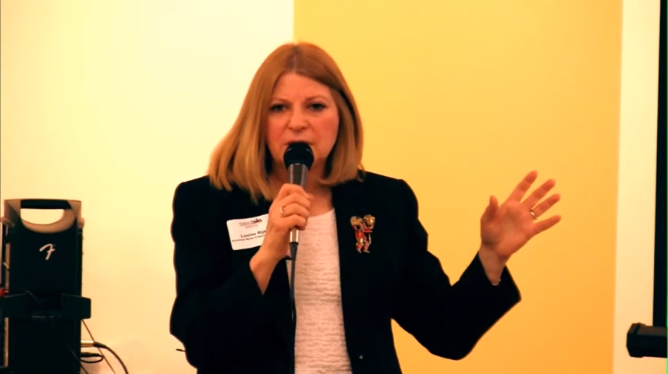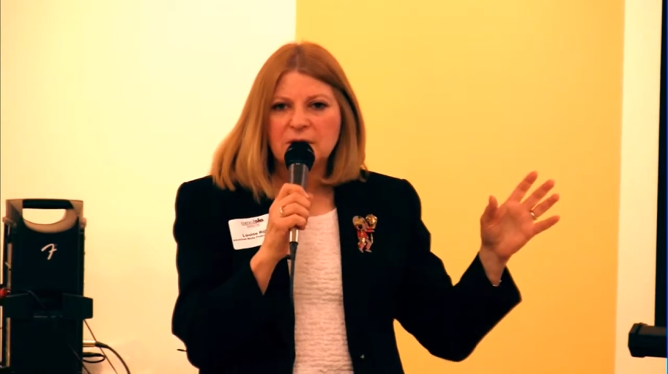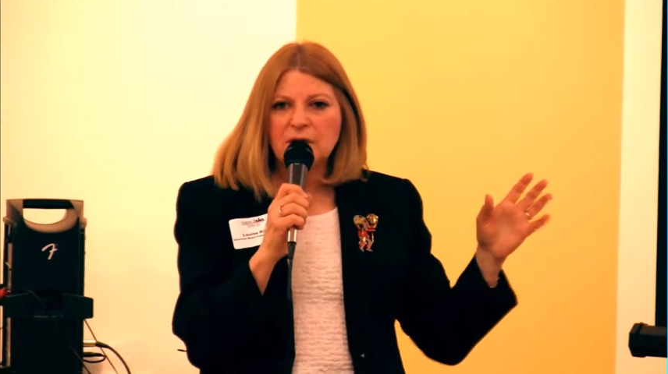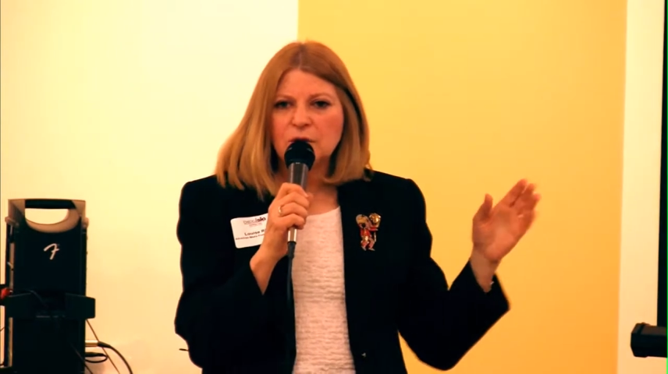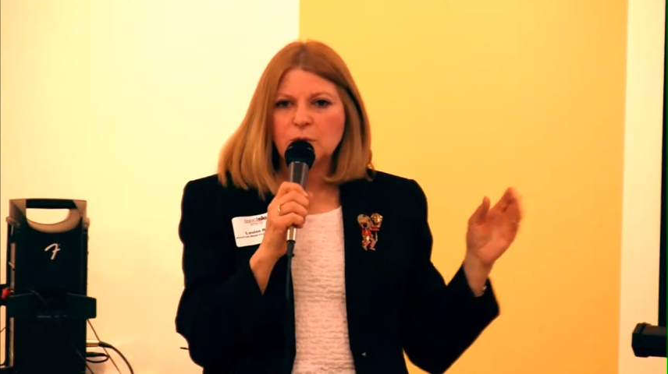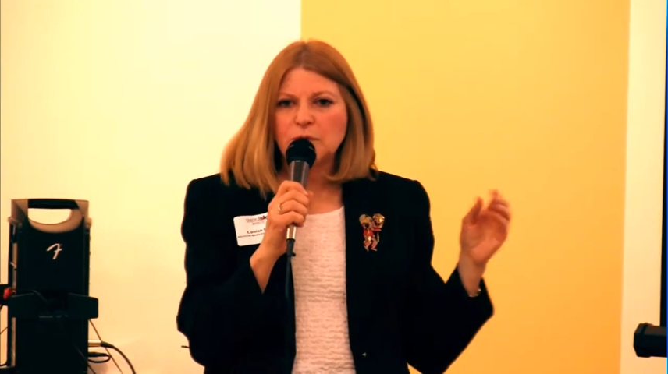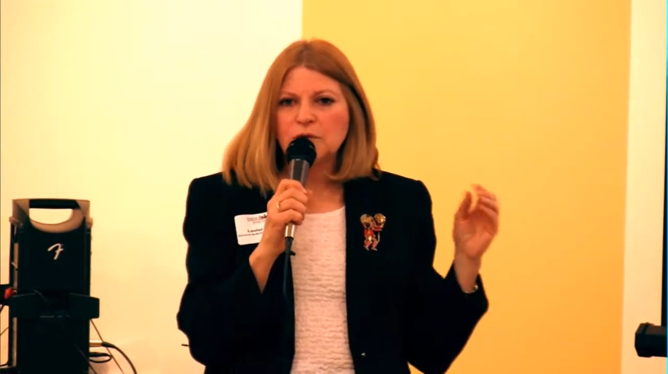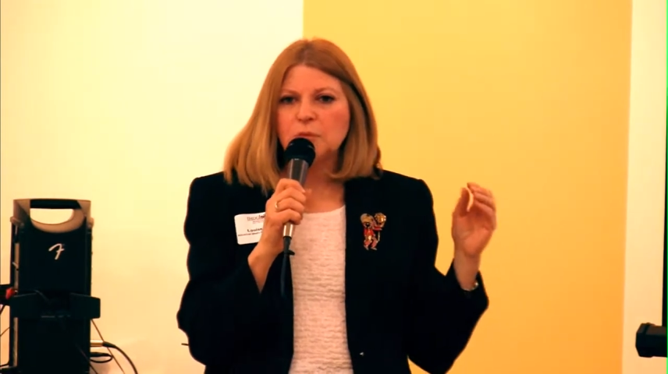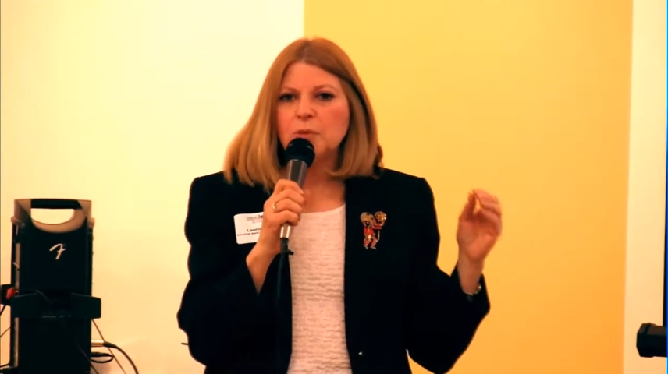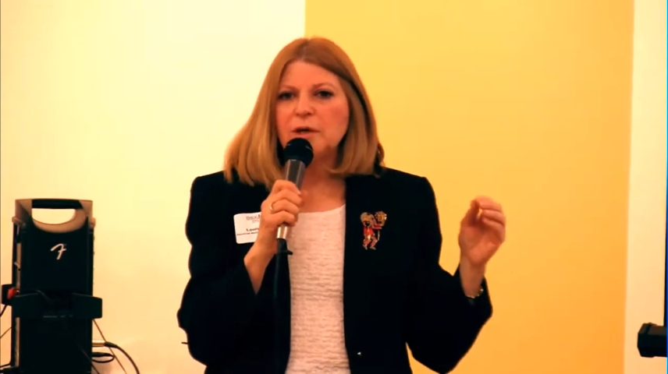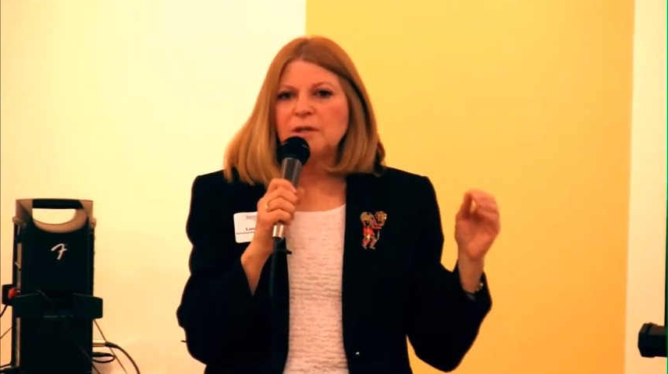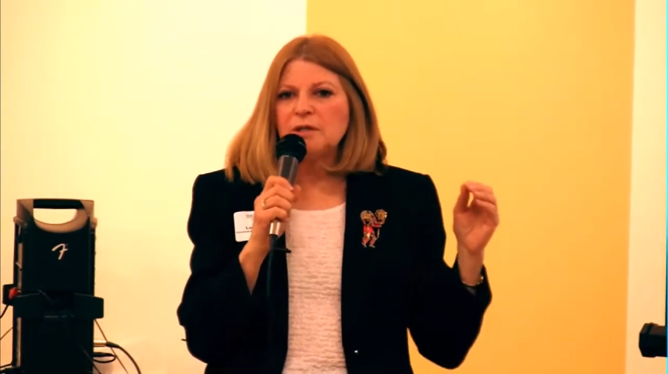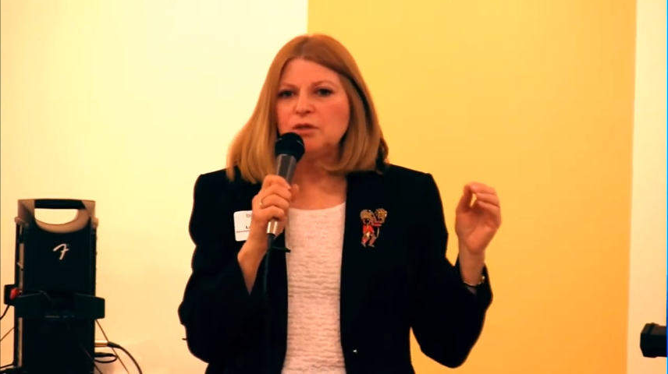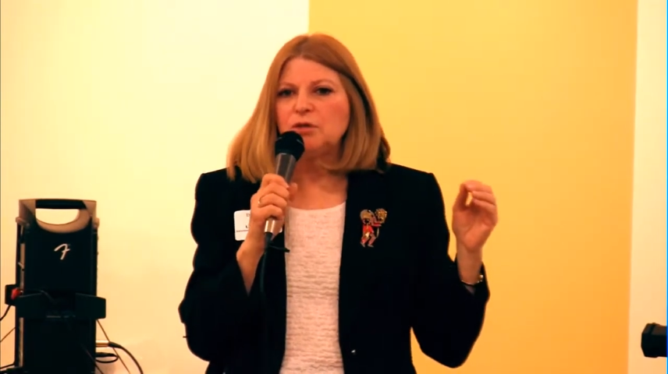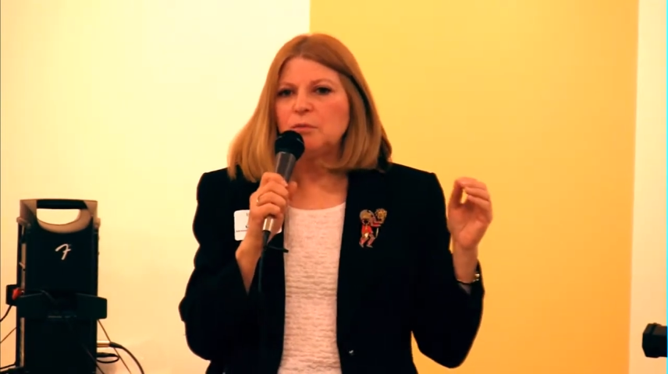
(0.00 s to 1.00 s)
In other words,
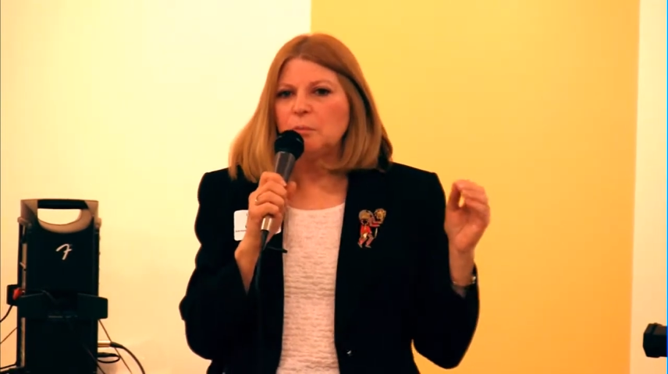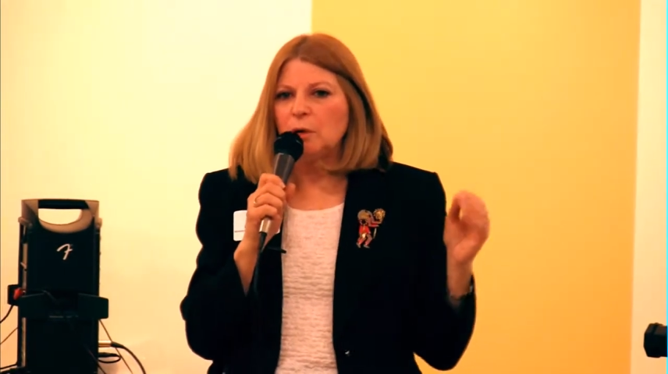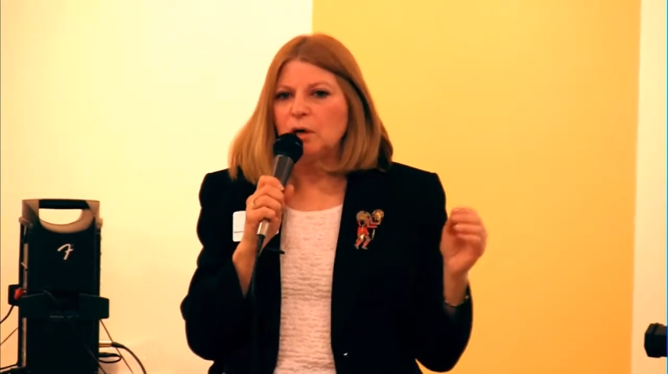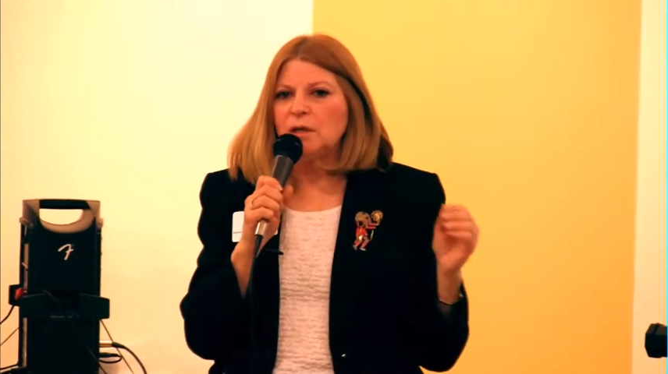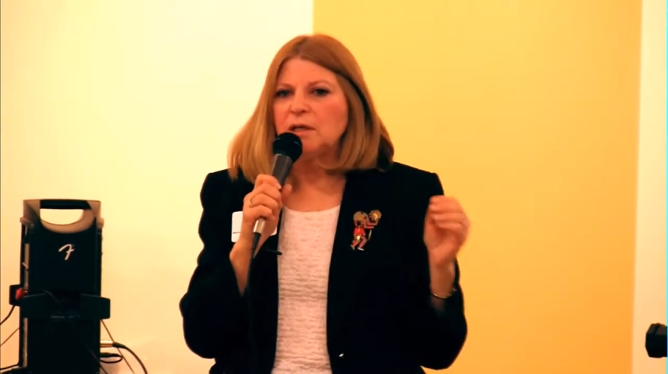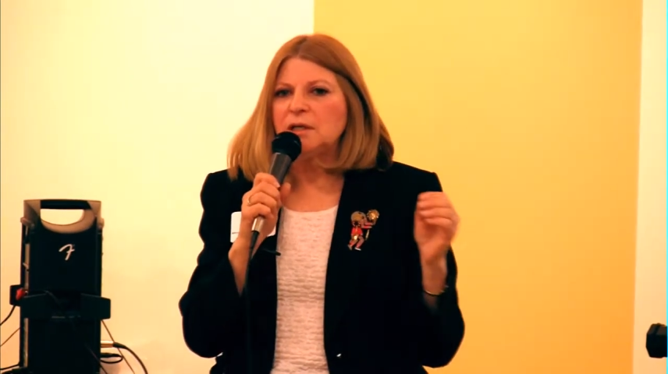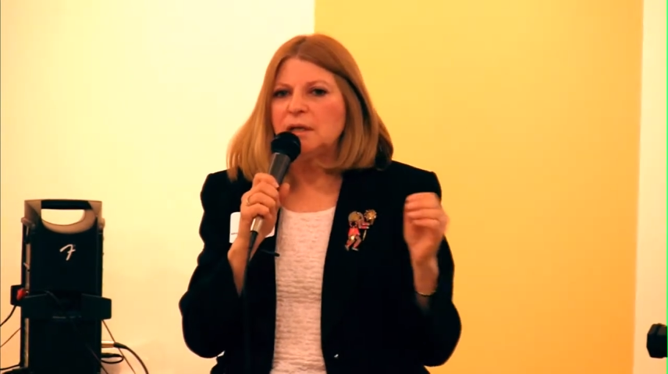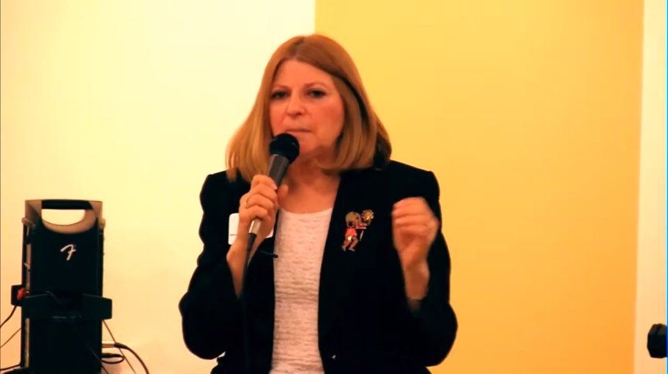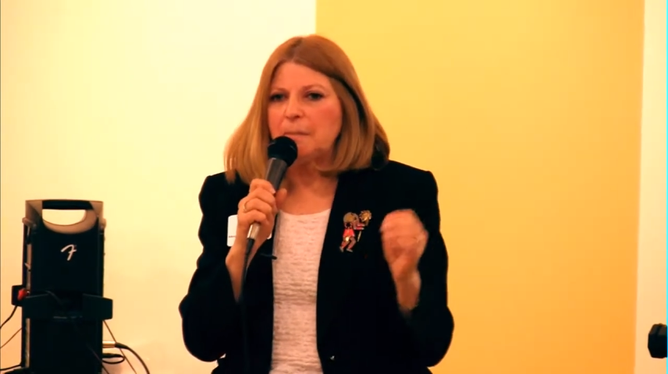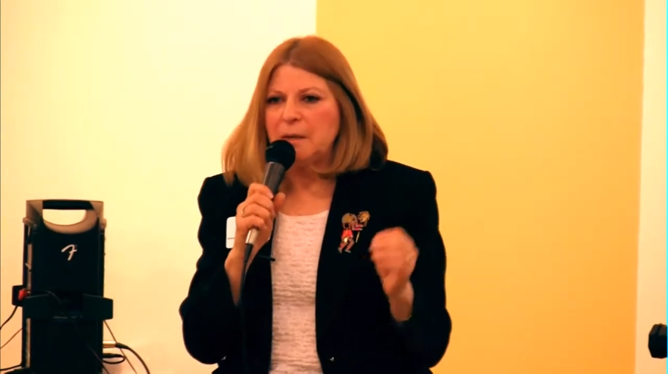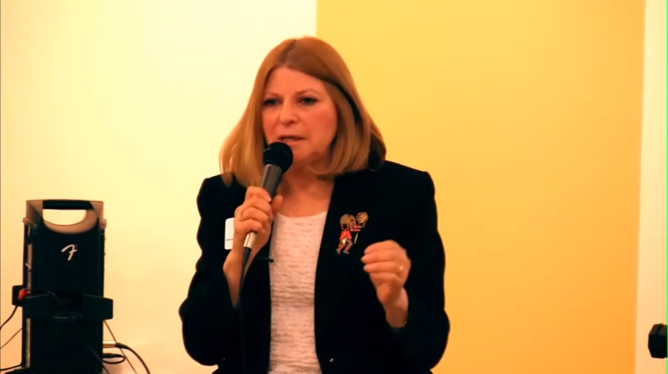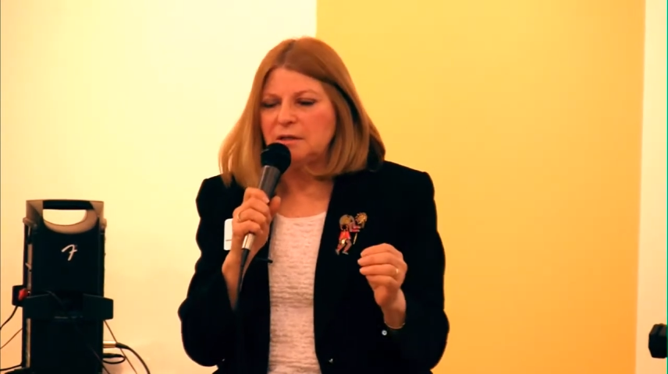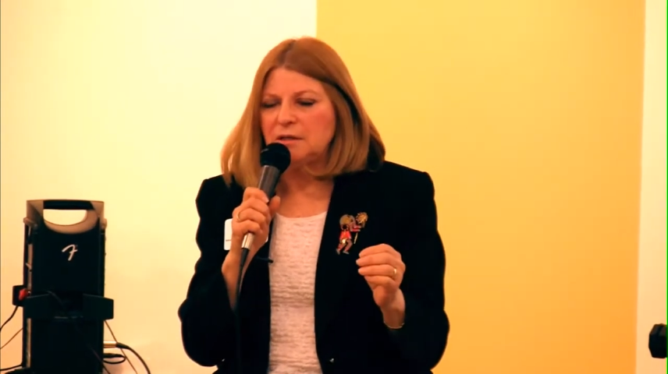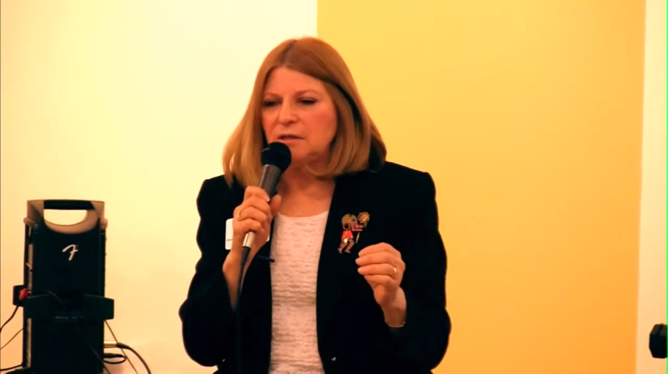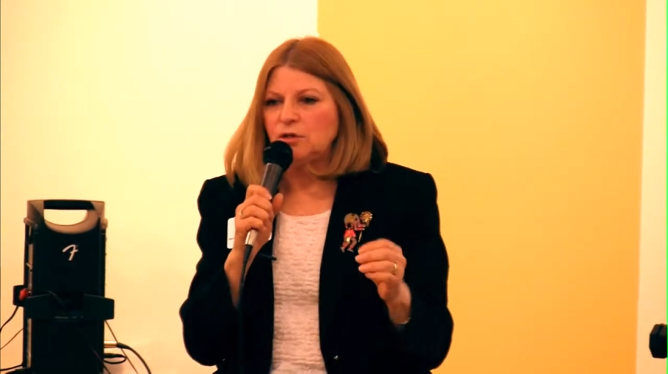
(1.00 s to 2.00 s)
what is your marketing
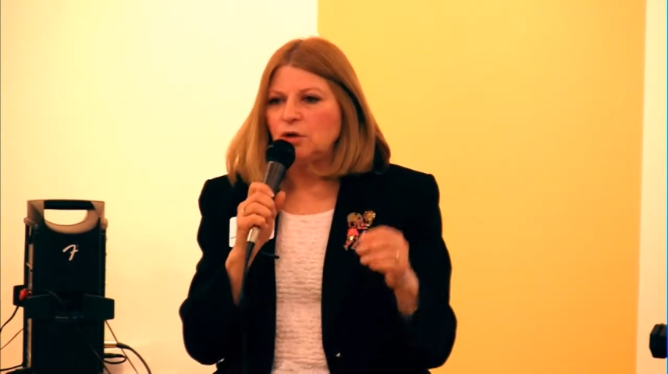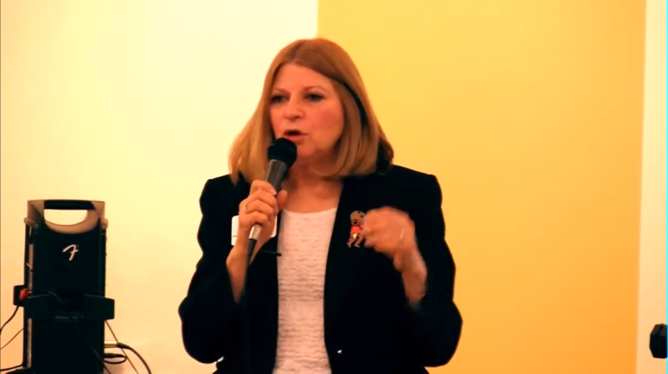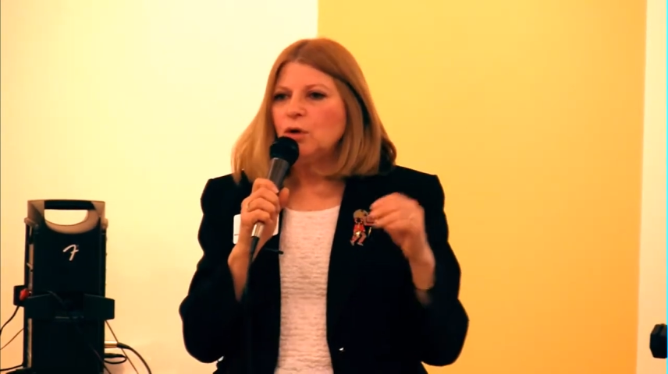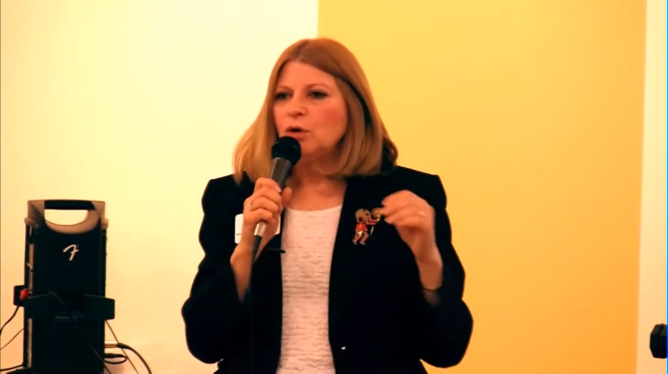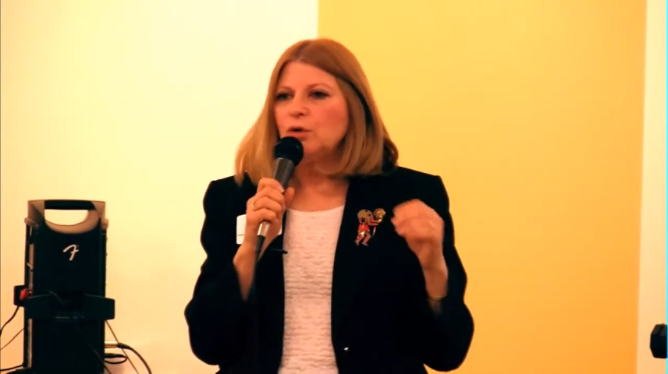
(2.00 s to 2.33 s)
message?